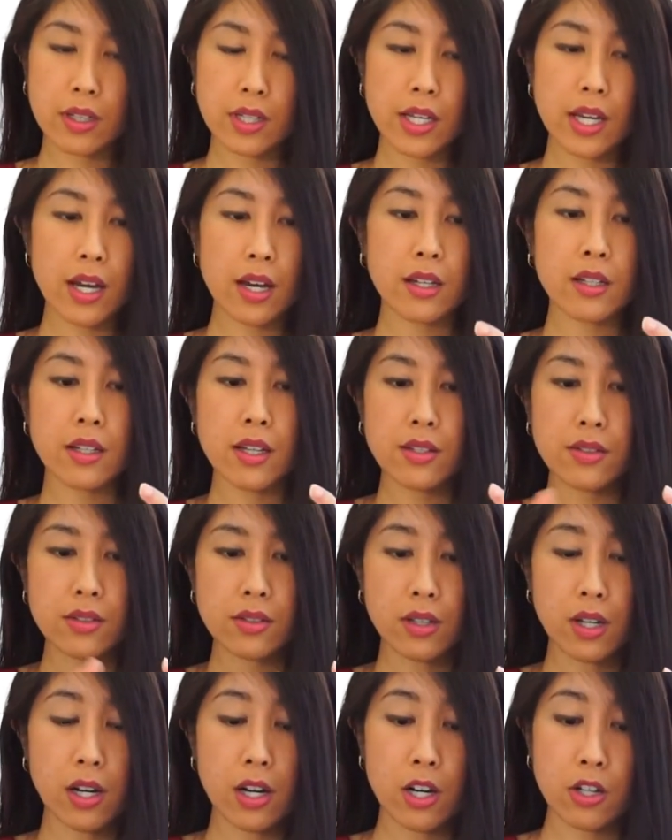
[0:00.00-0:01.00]
yeah, it's
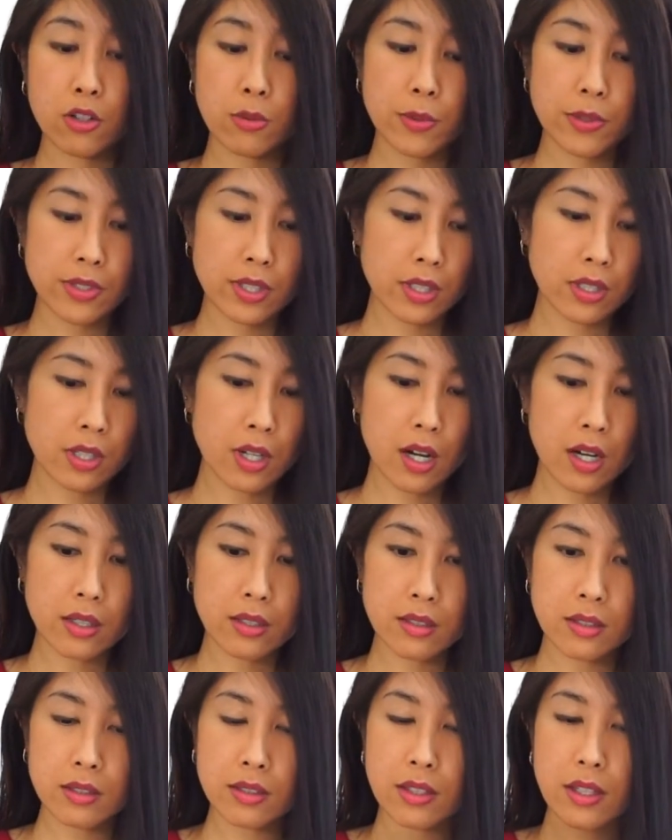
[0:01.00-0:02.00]
100%
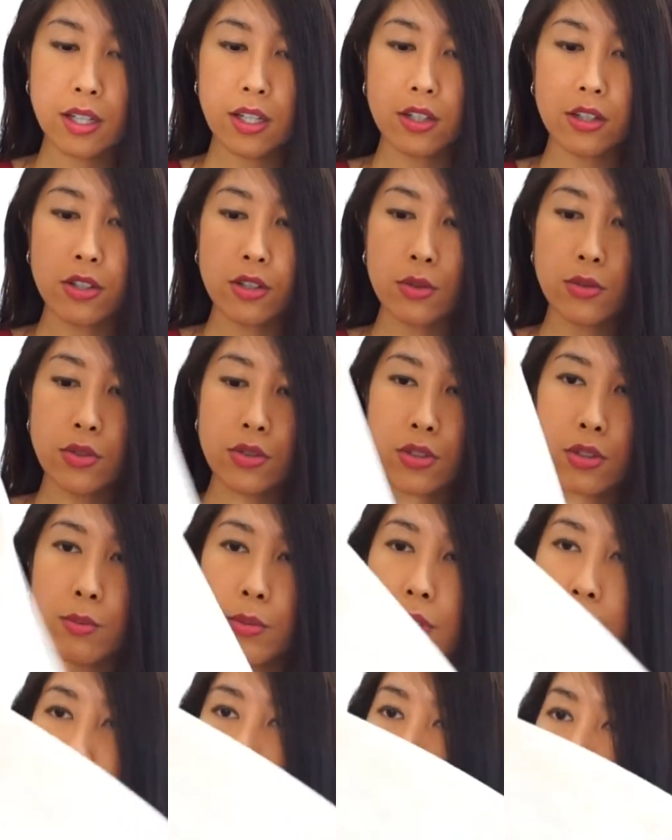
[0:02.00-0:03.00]
cotton. It used to
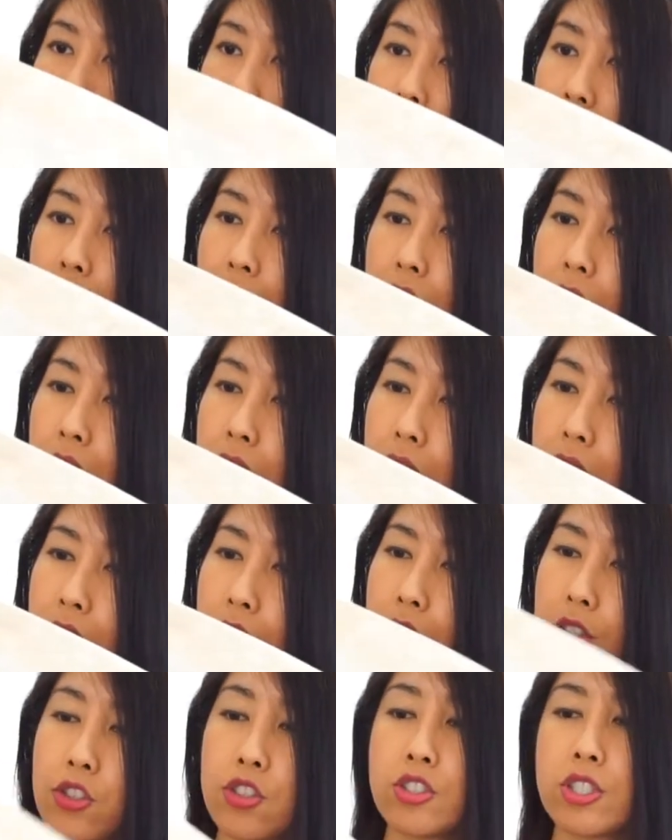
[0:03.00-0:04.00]
be
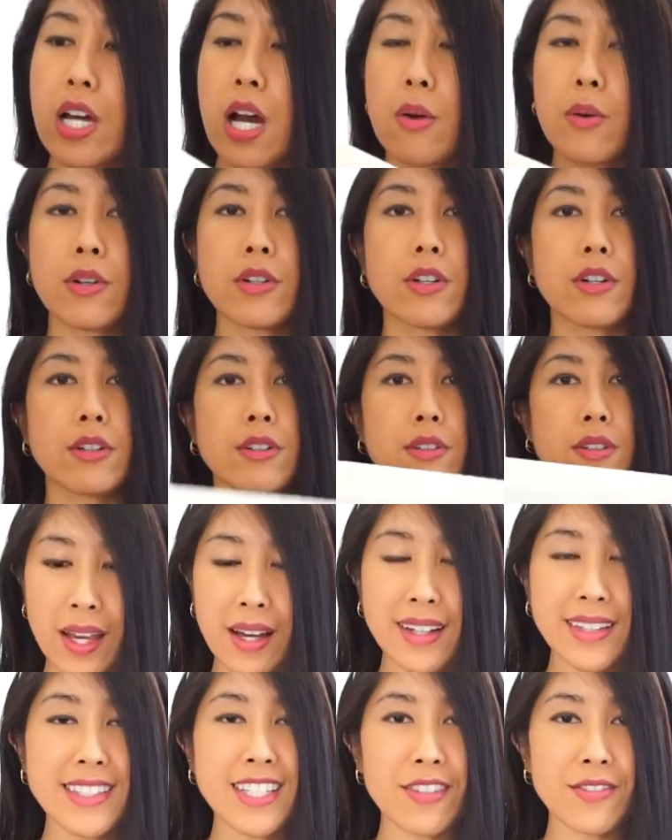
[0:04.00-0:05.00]
shower curtain.
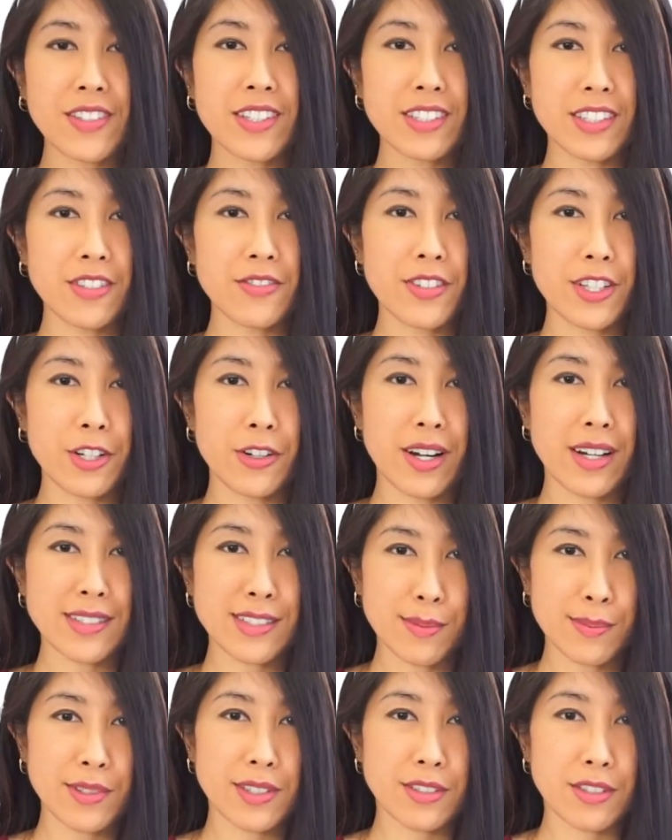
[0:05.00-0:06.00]
I'll definitely figure out
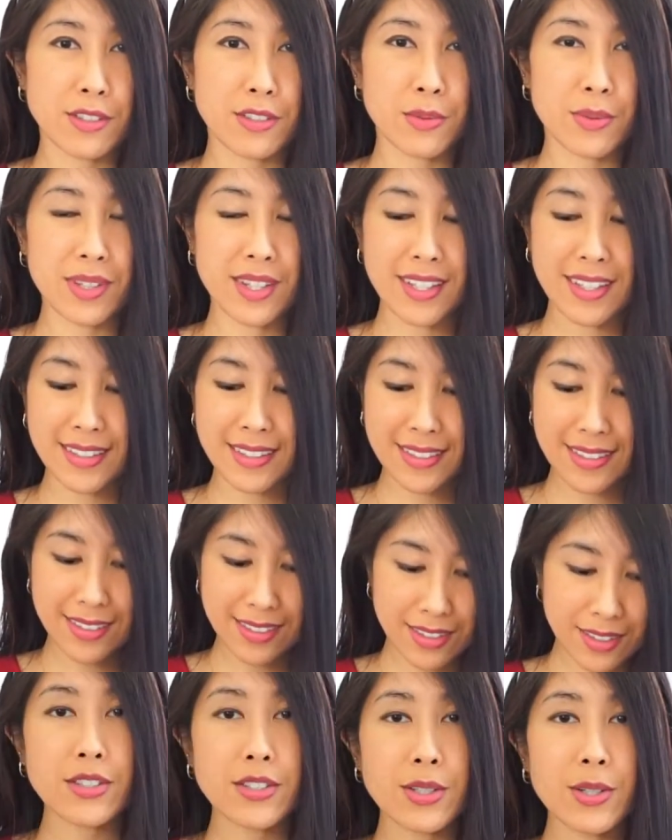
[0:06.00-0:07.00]
something to do with this.
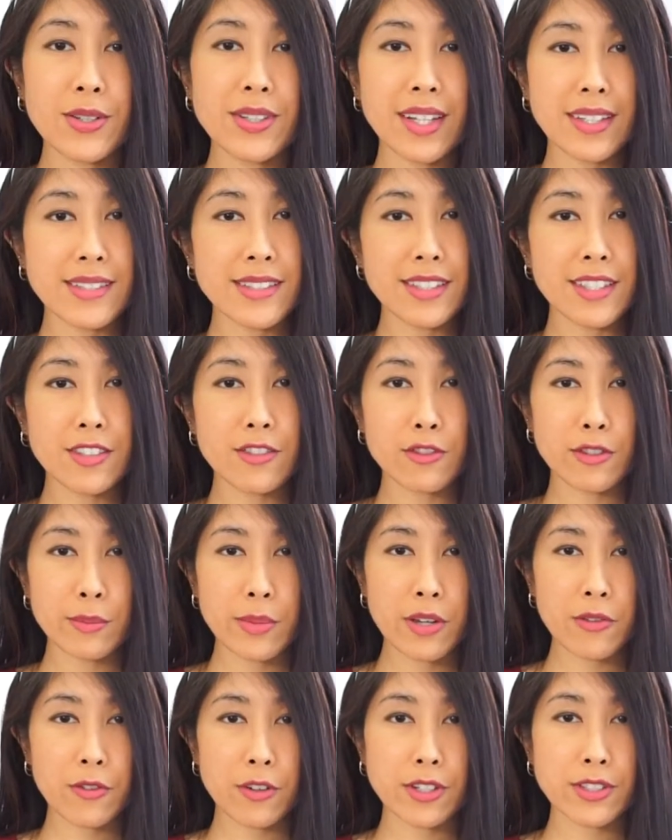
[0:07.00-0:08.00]
So that's it for
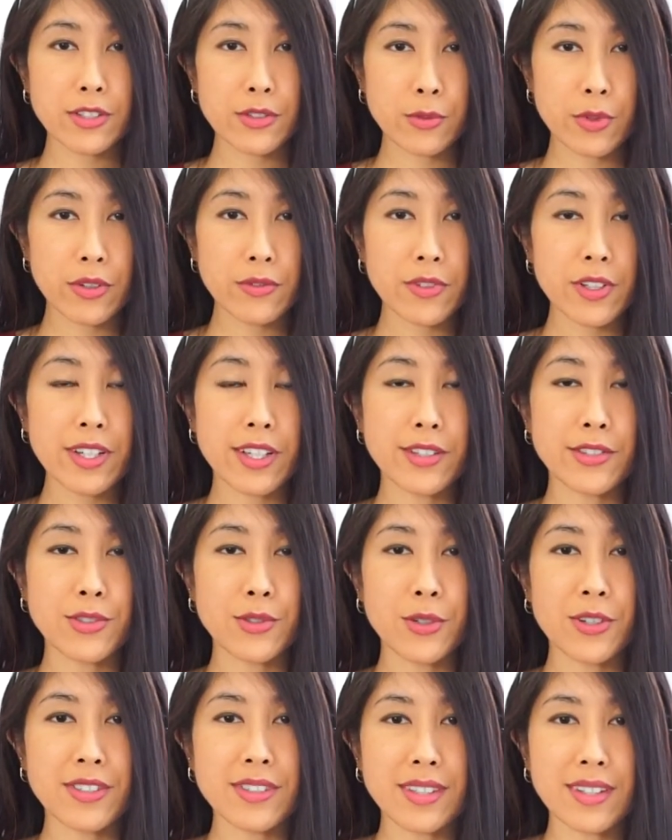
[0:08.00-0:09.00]
my first thrifting and
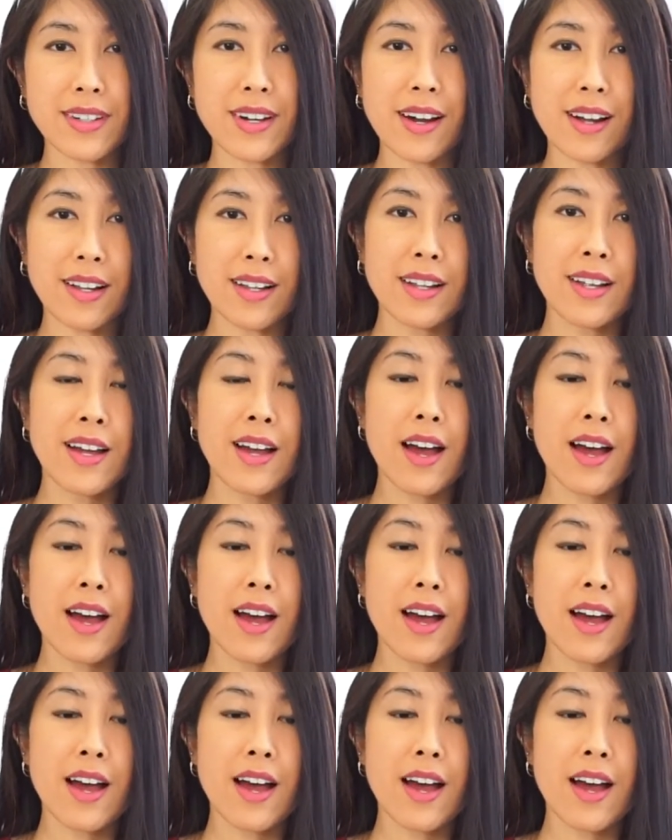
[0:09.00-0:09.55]
sourcing haul.